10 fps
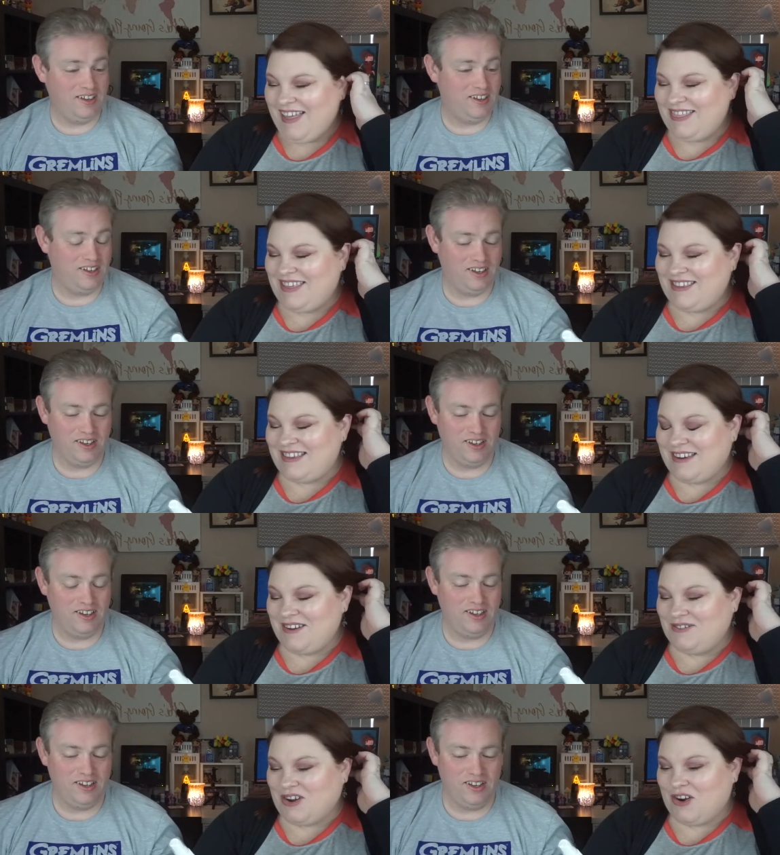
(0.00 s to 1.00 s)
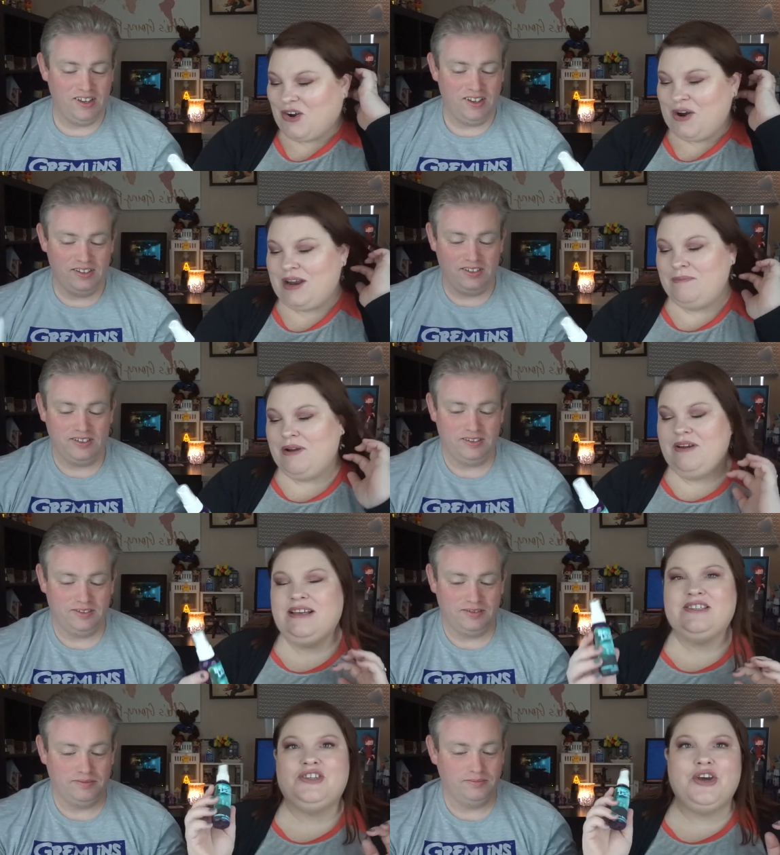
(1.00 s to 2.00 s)
Speaker 1: These scent notes are cranberry,
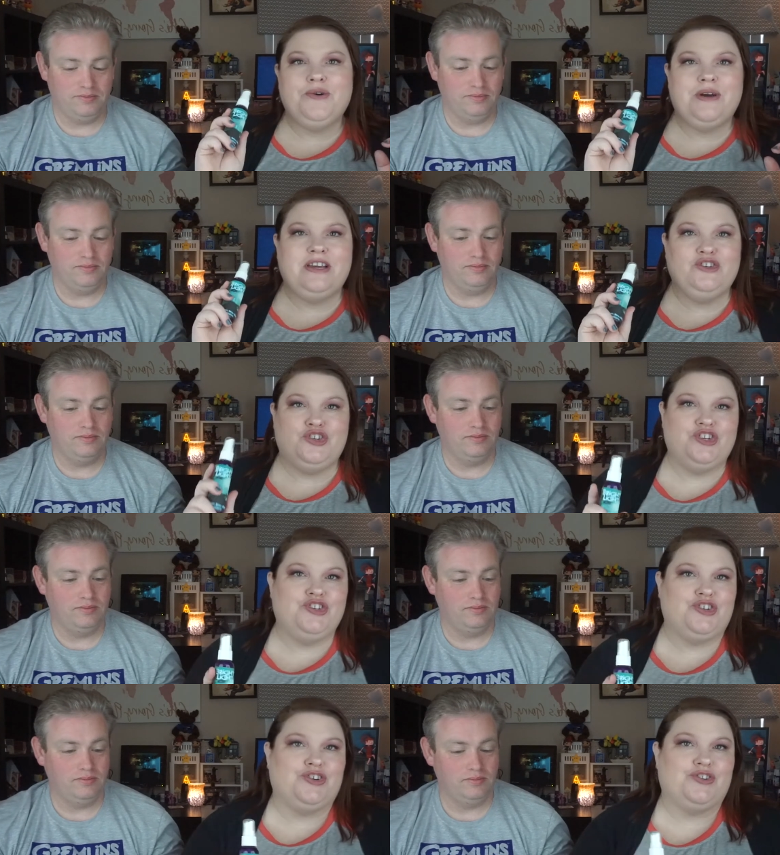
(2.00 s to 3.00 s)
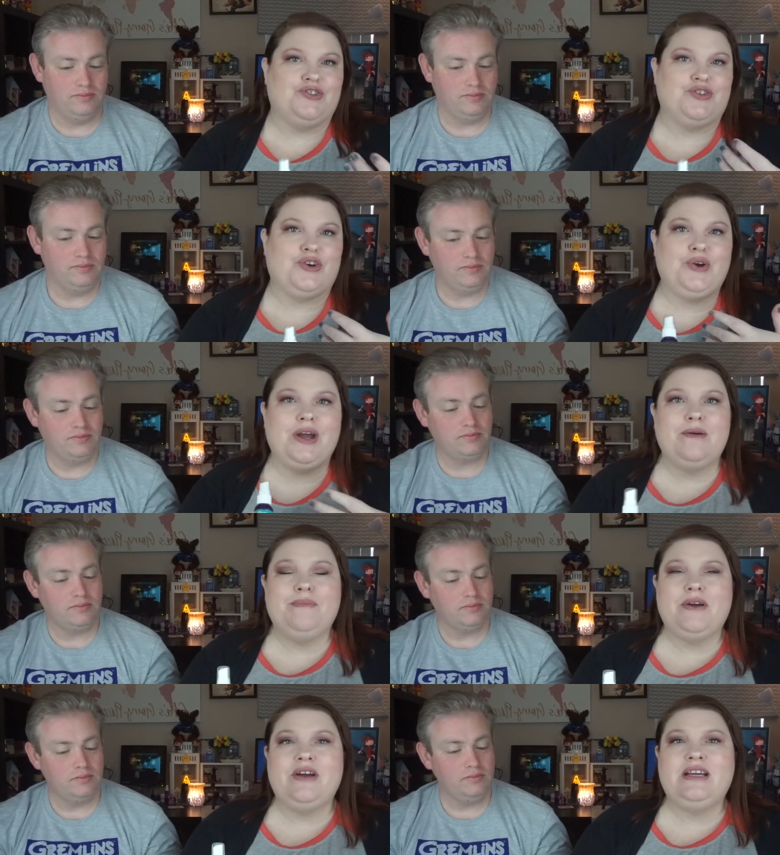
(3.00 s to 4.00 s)
snow, and ginger. So the
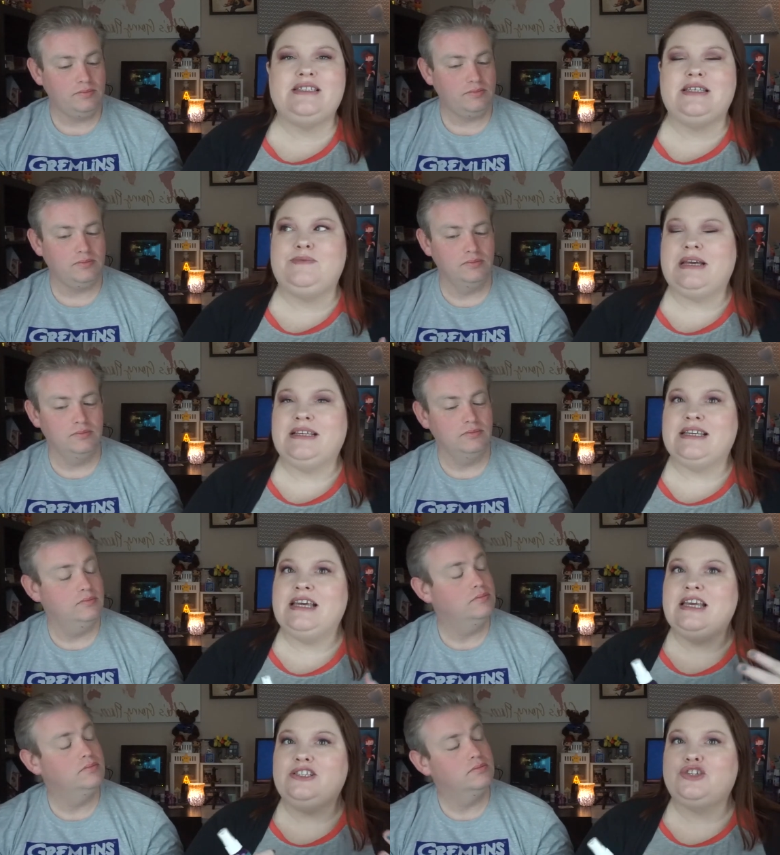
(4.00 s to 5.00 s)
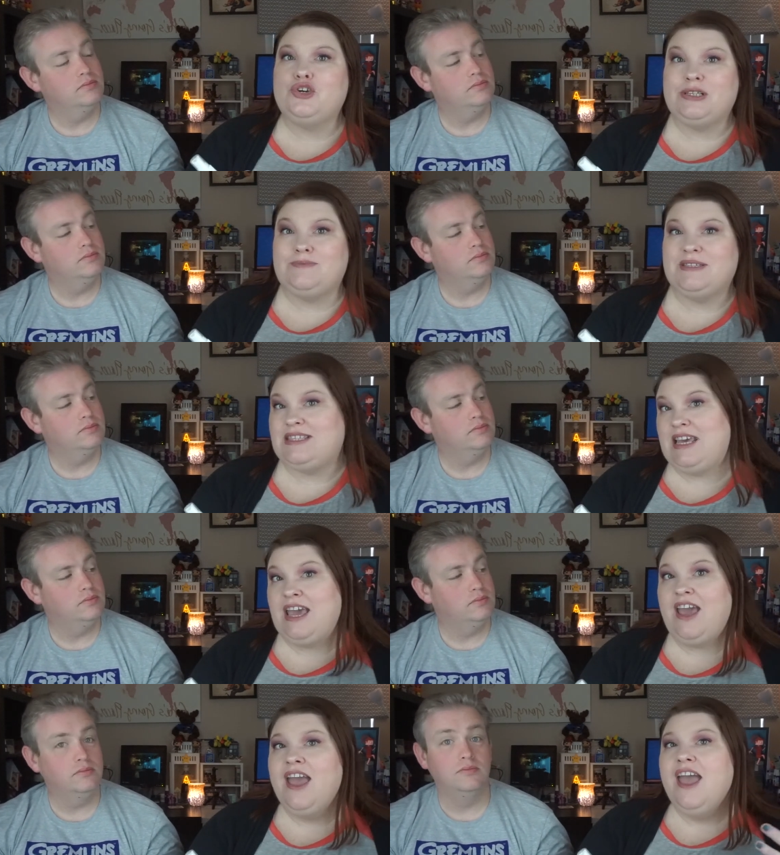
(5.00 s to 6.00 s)
cranberries is because it is
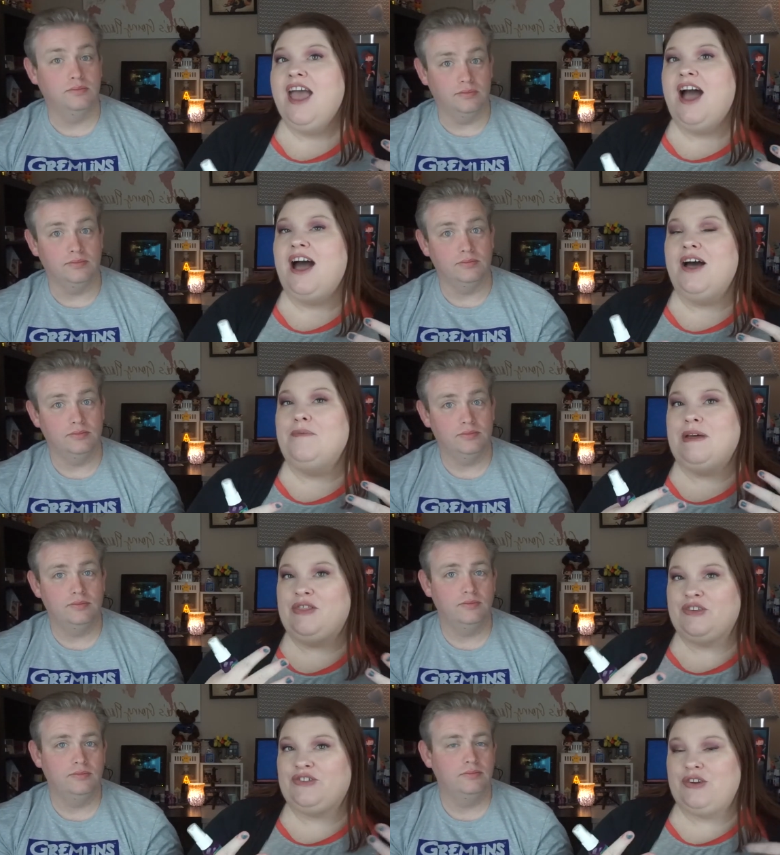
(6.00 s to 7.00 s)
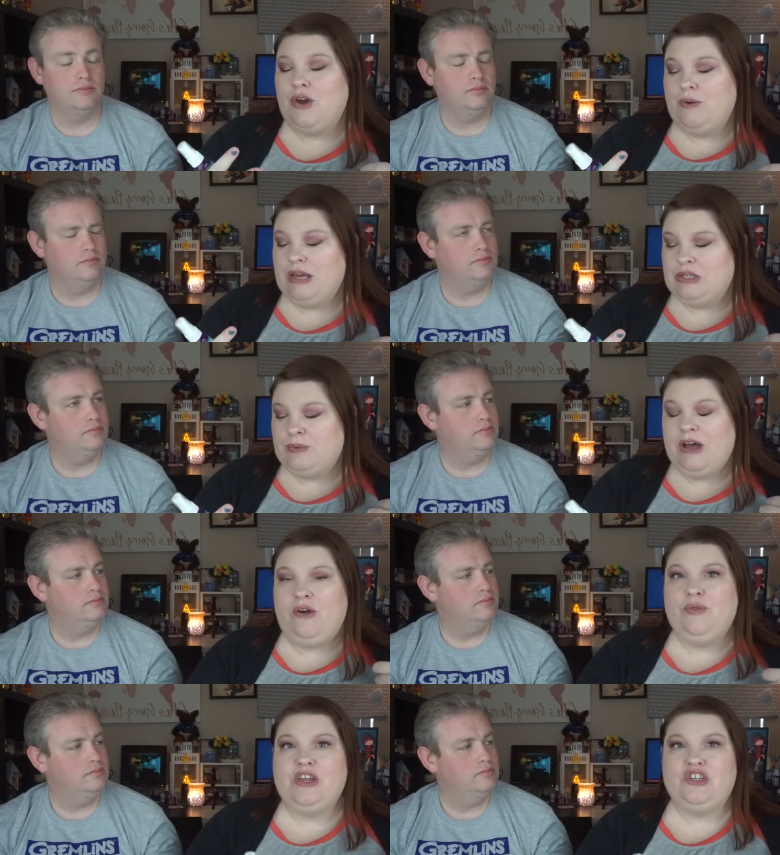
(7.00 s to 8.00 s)
Christmassy, um, and the snow as
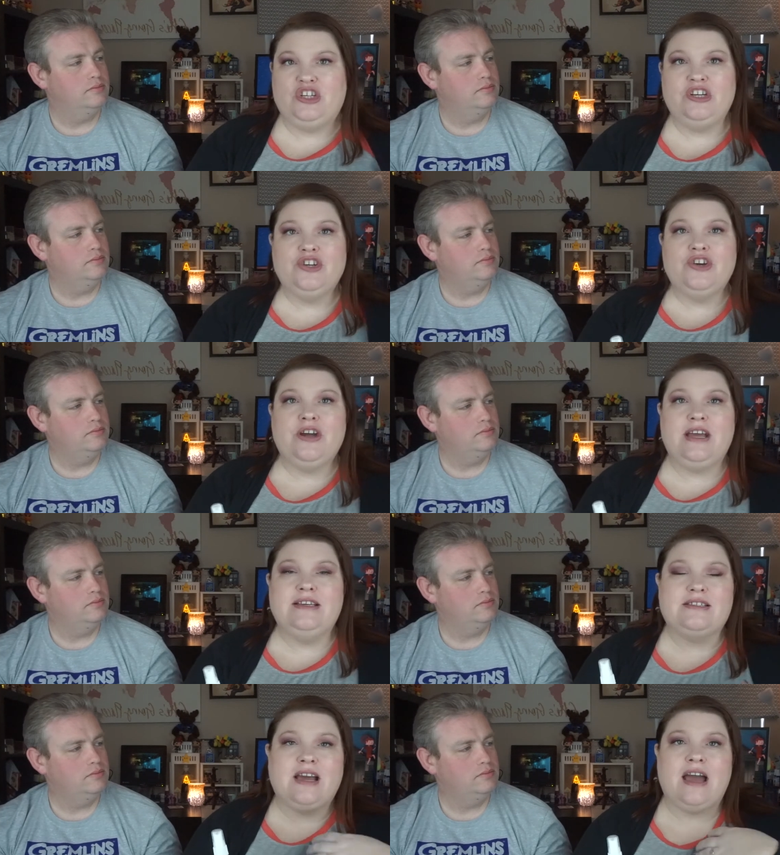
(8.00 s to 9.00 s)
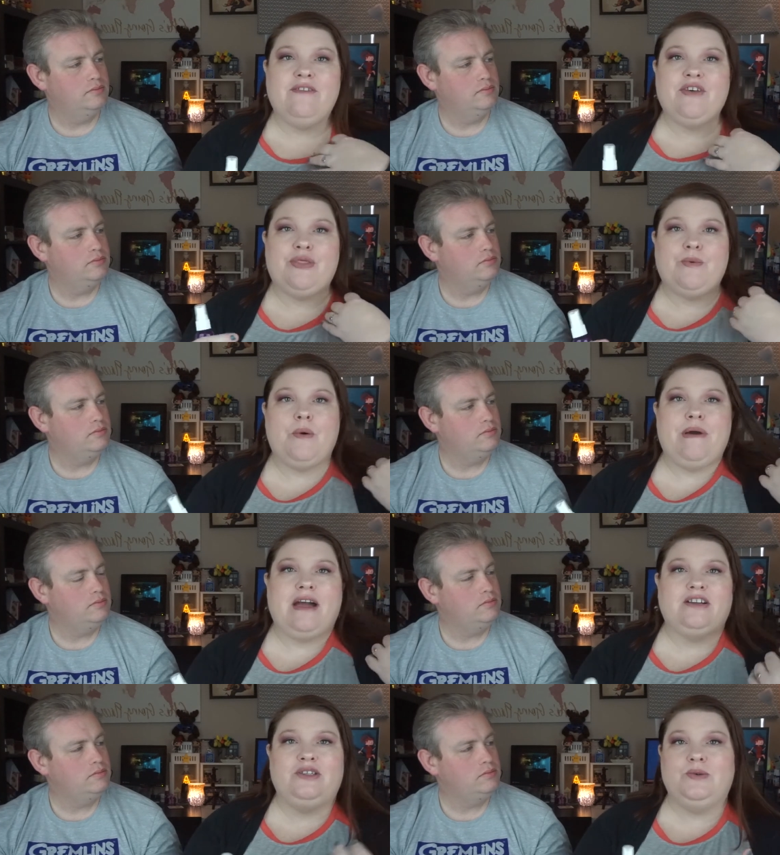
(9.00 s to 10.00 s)
well. The ginger is kind of a
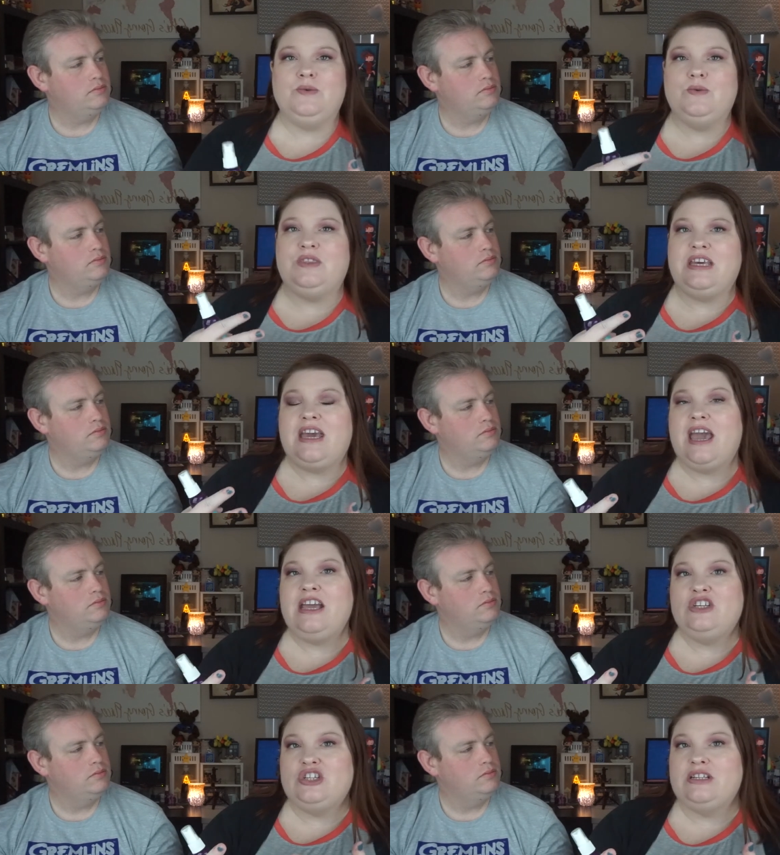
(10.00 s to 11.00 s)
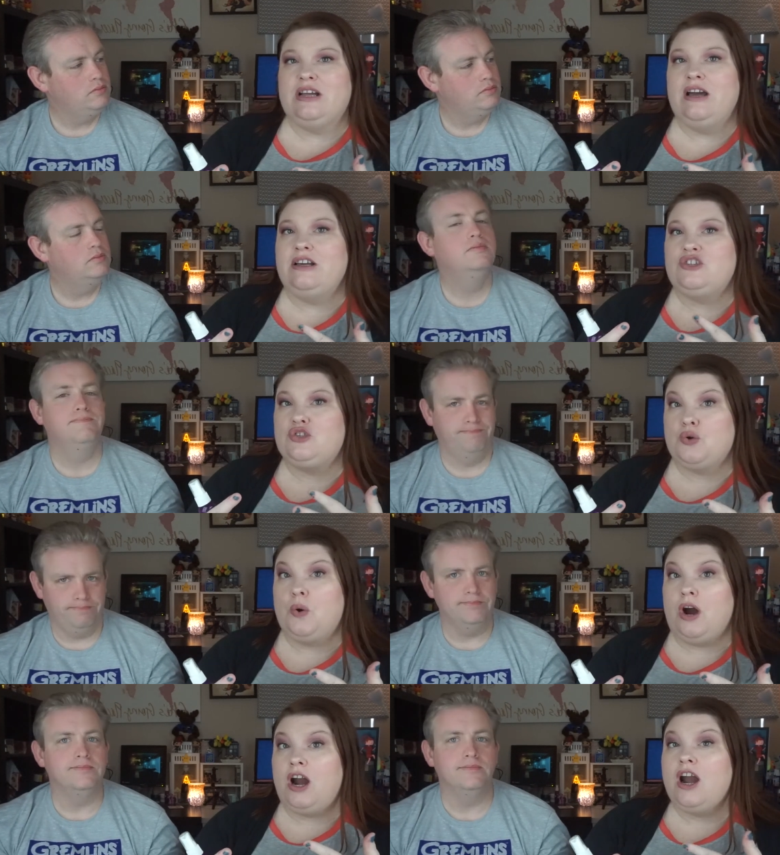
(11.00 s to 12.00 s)
throwback to the Asian uh,
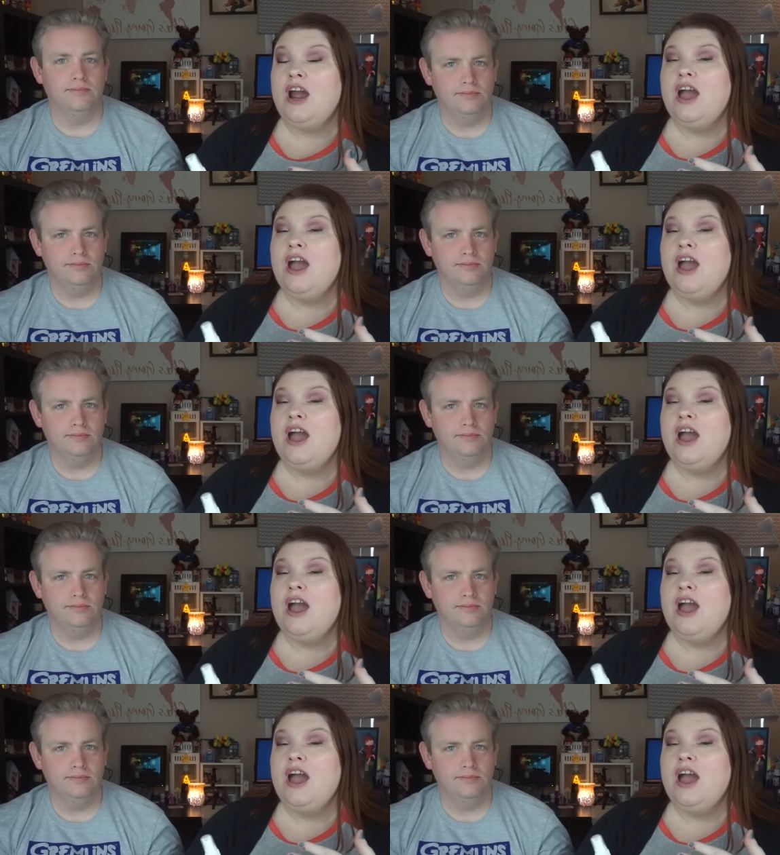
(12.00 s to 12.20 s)
store